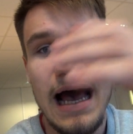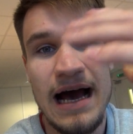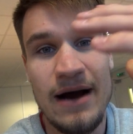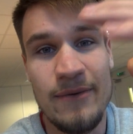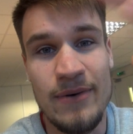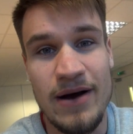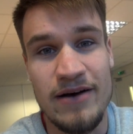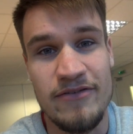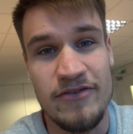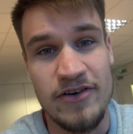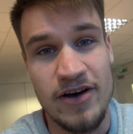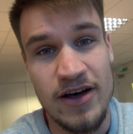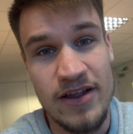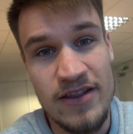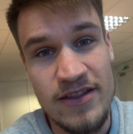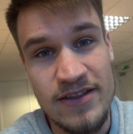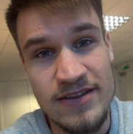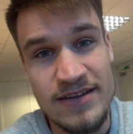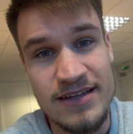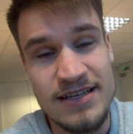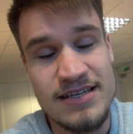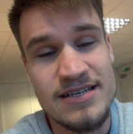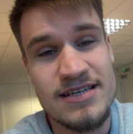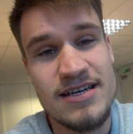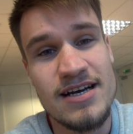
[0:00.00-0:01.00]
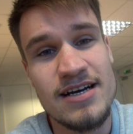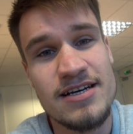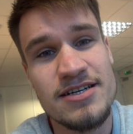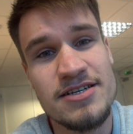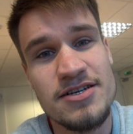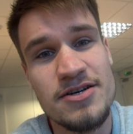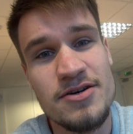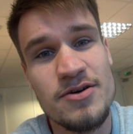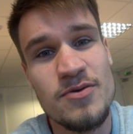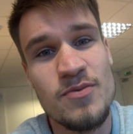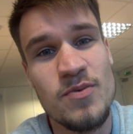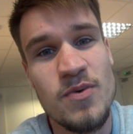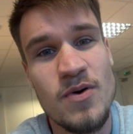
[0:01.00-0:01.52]
However, the
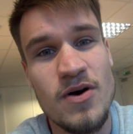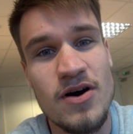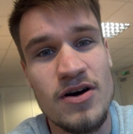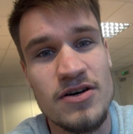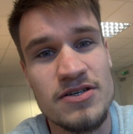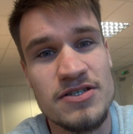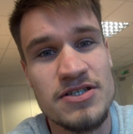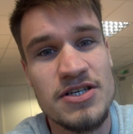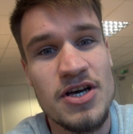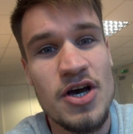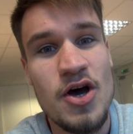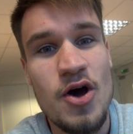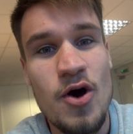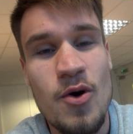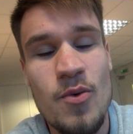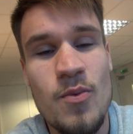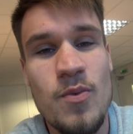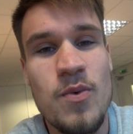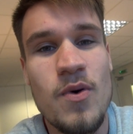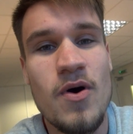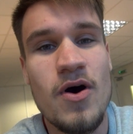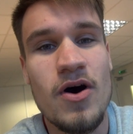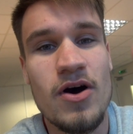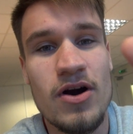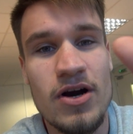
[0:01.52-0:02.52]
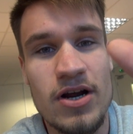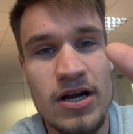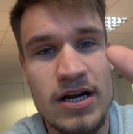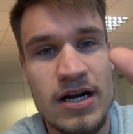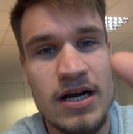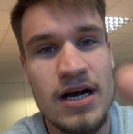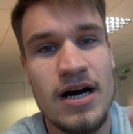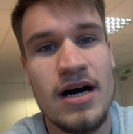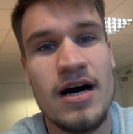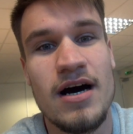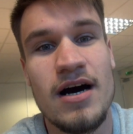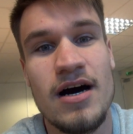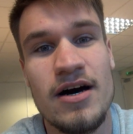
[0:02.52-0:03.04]
discussion was, what
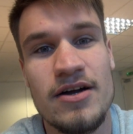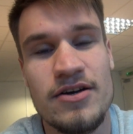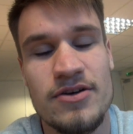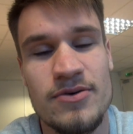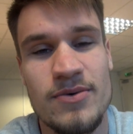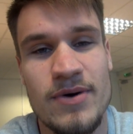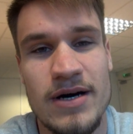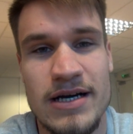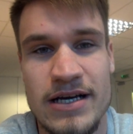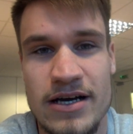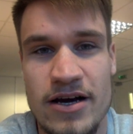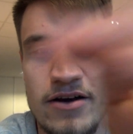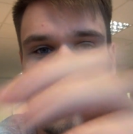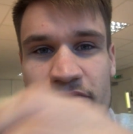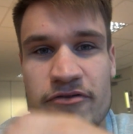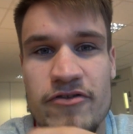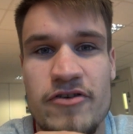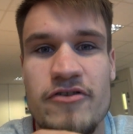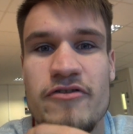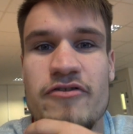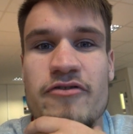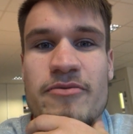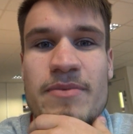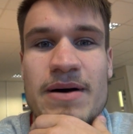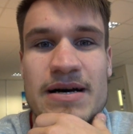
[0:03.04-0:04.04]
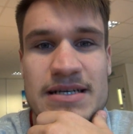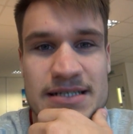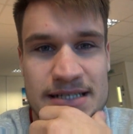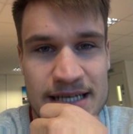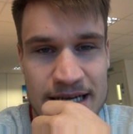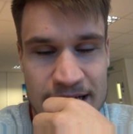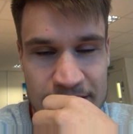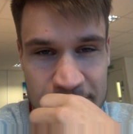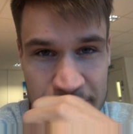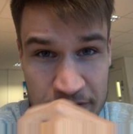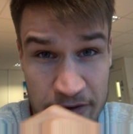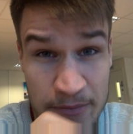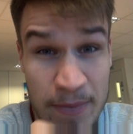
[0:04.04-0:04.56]
car do I go through for my
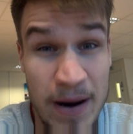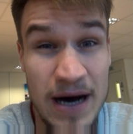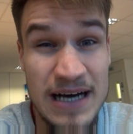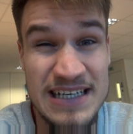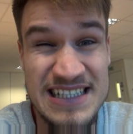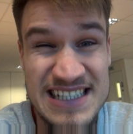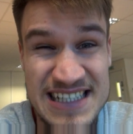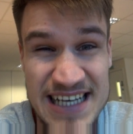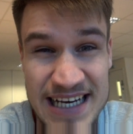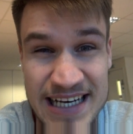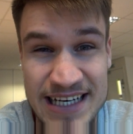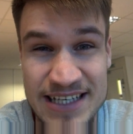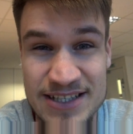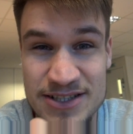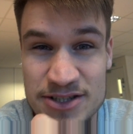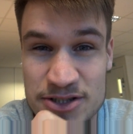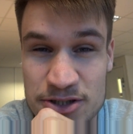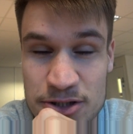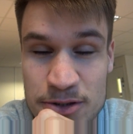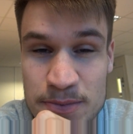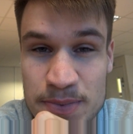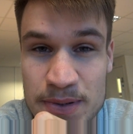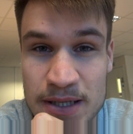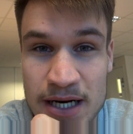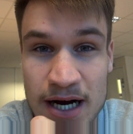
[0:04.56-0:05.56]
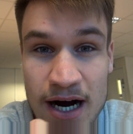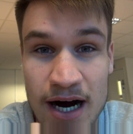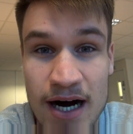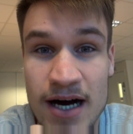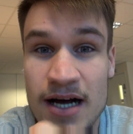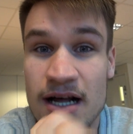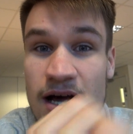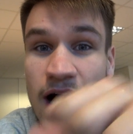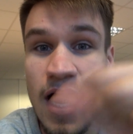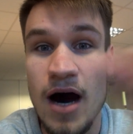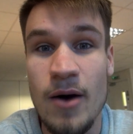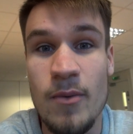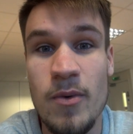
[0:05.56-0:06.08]
second supercar?
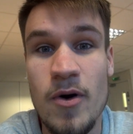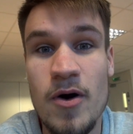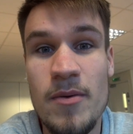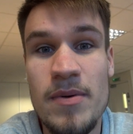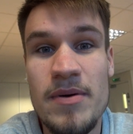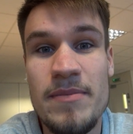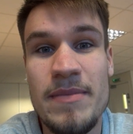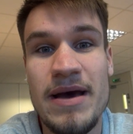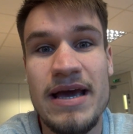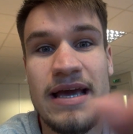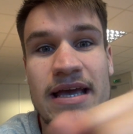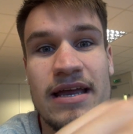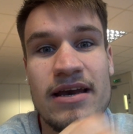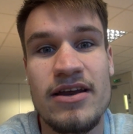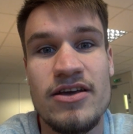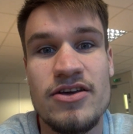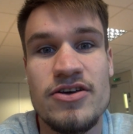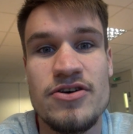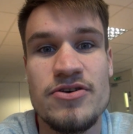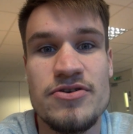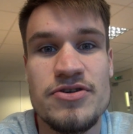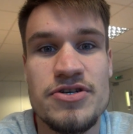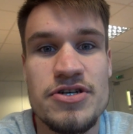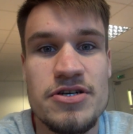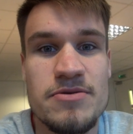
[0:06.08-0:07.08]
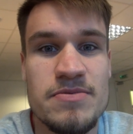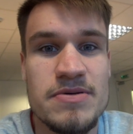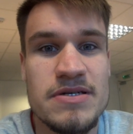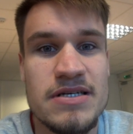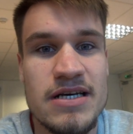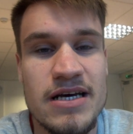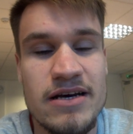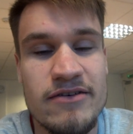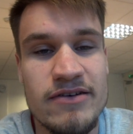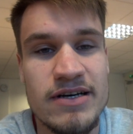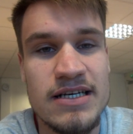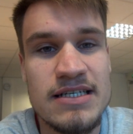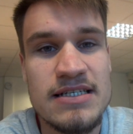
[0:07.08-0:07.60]
I will be making a YouTube
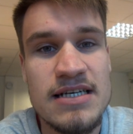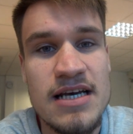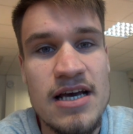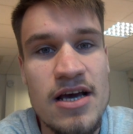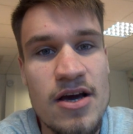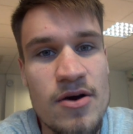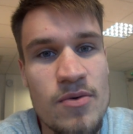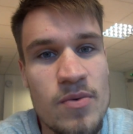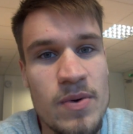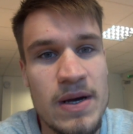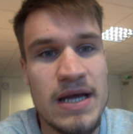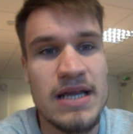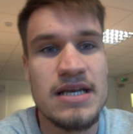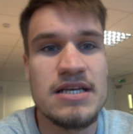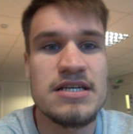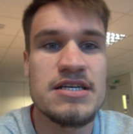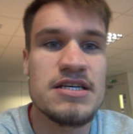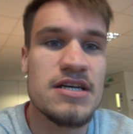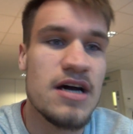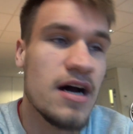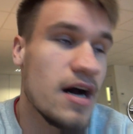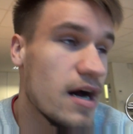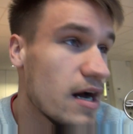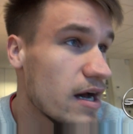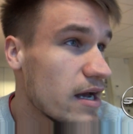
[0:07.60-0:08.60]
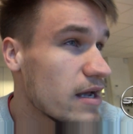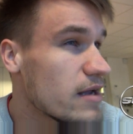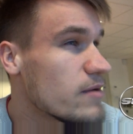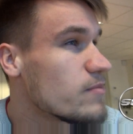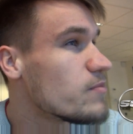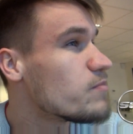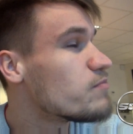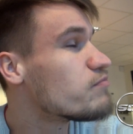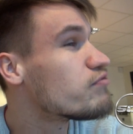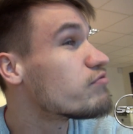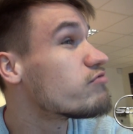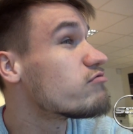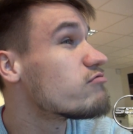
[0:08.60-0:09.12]
series, which
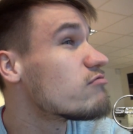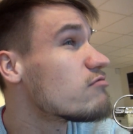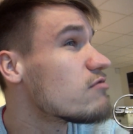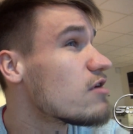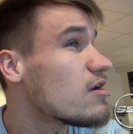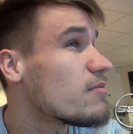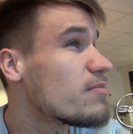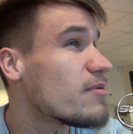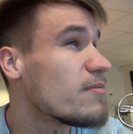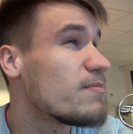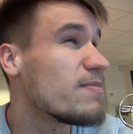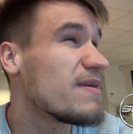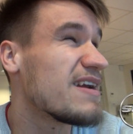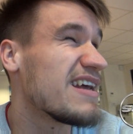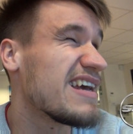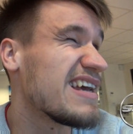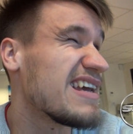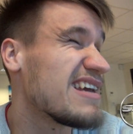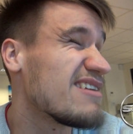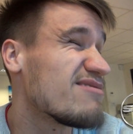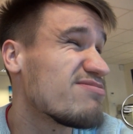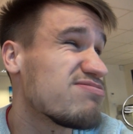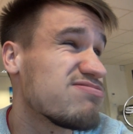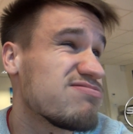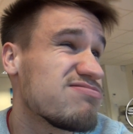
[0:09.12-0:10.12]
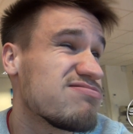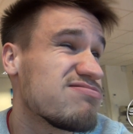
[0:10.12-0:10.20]
I probably,